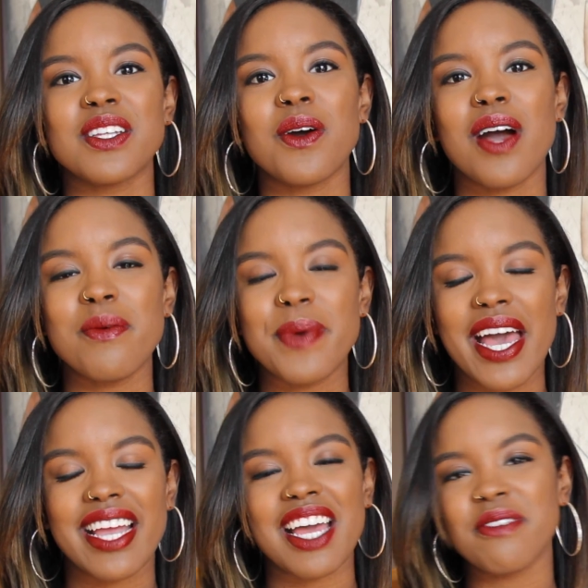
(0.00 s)
so I'm
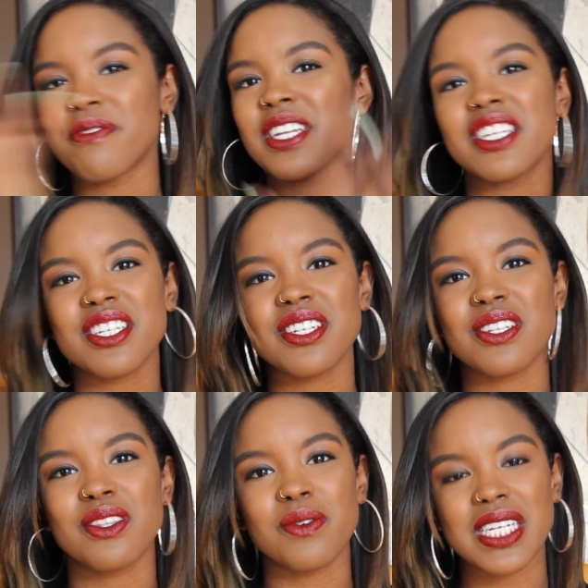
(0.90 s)
back. I
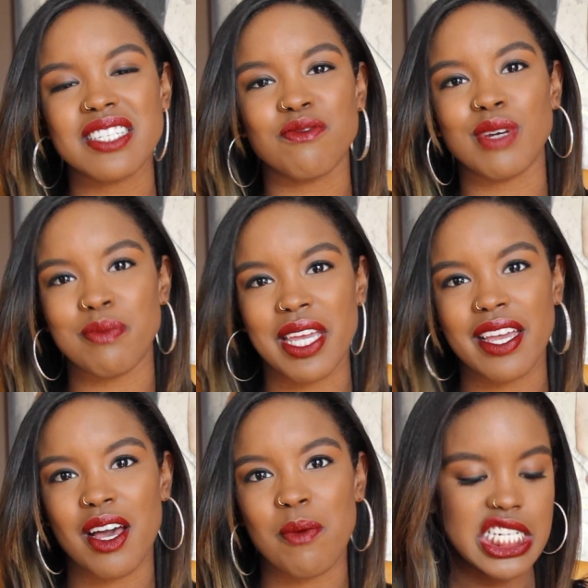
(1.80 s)
finished the rest of my
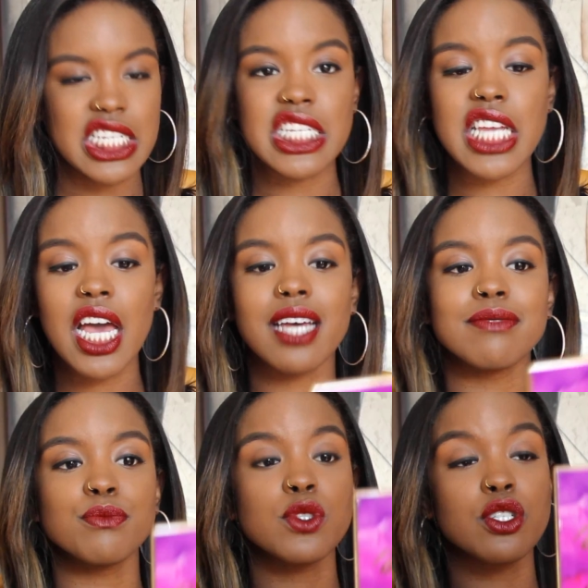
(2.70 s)
makeup. Yeah.
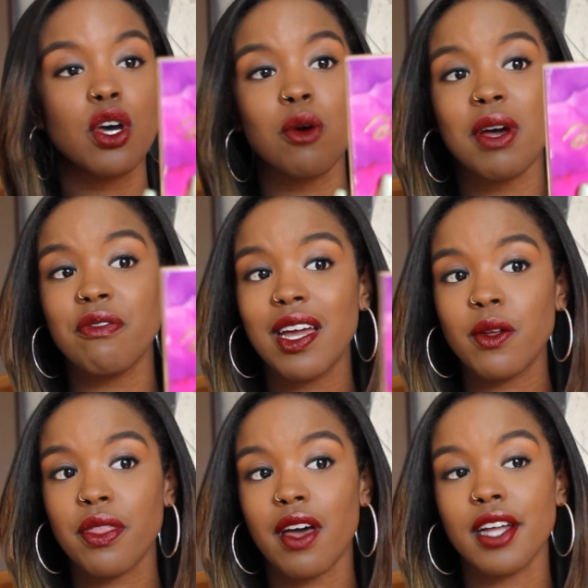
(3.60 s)
So my
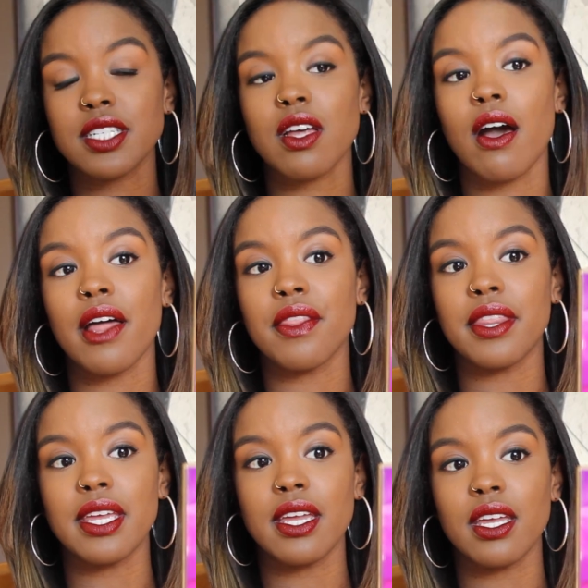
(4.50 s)
final thoughts on
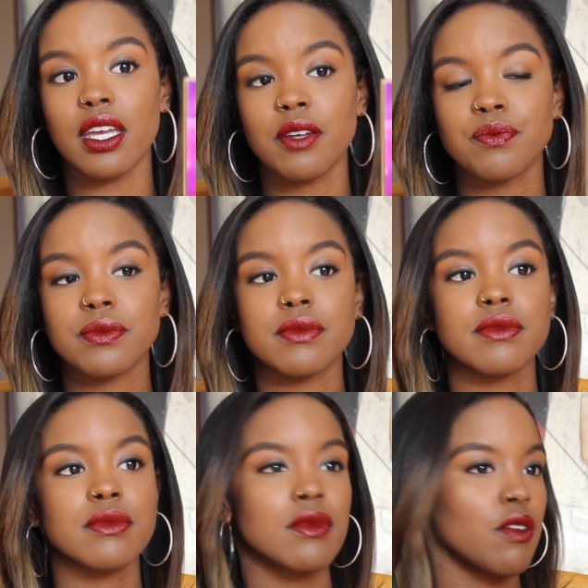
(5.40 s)
the
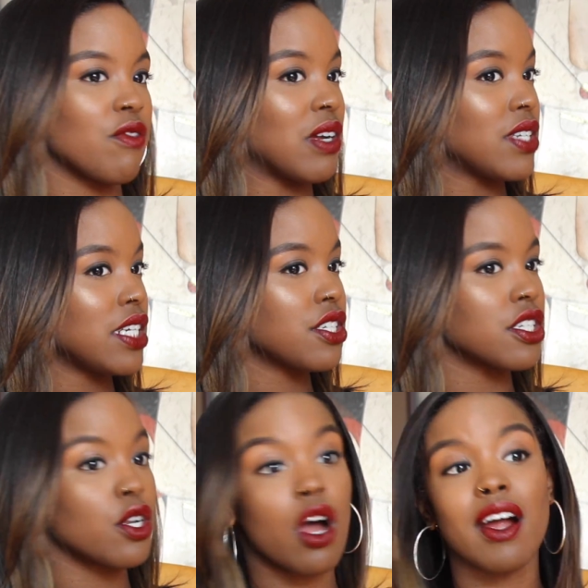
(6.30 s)

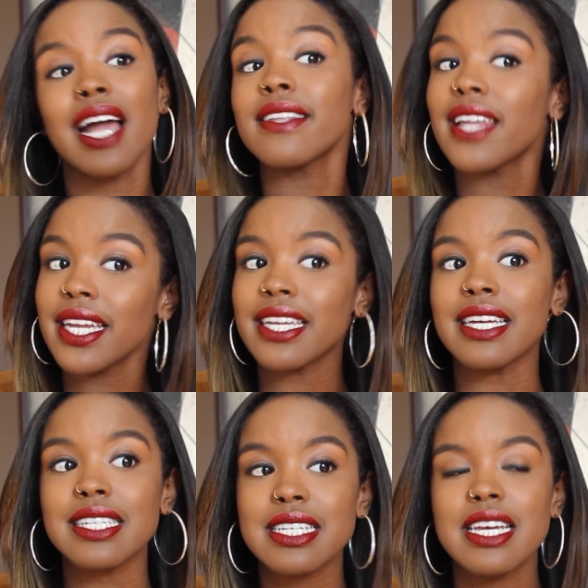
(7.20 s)
foundation are I like
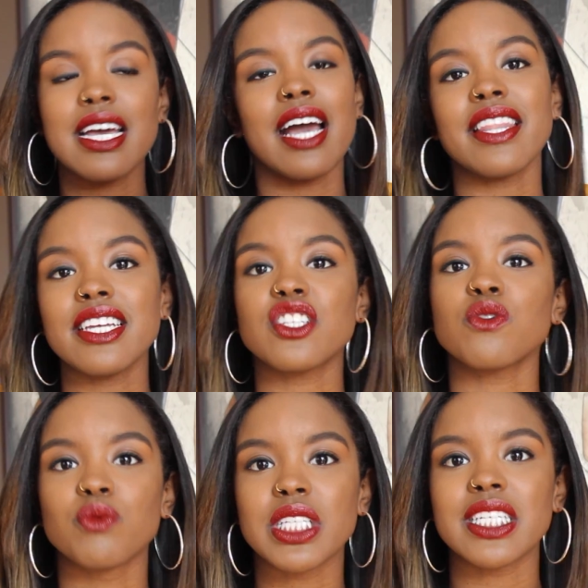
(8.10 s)
it. I think it's a
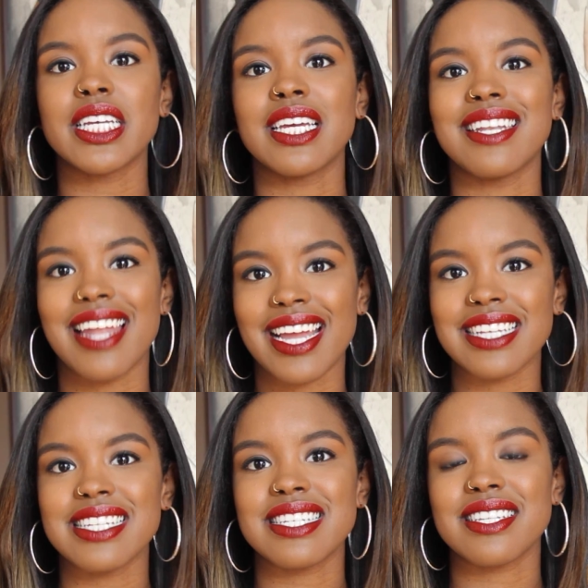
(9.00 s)
really
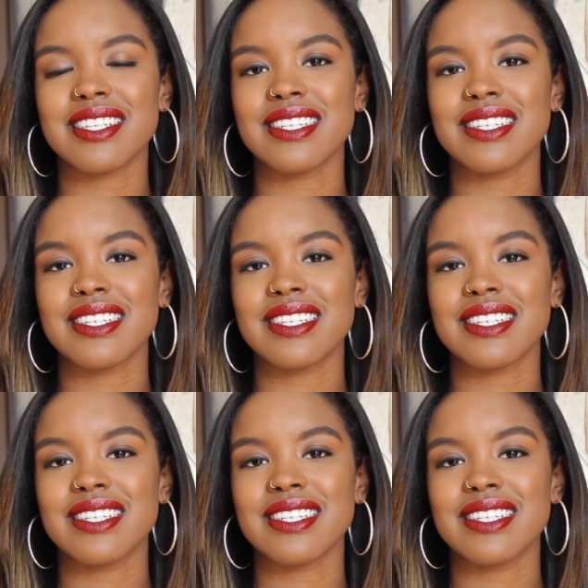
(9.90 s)
nice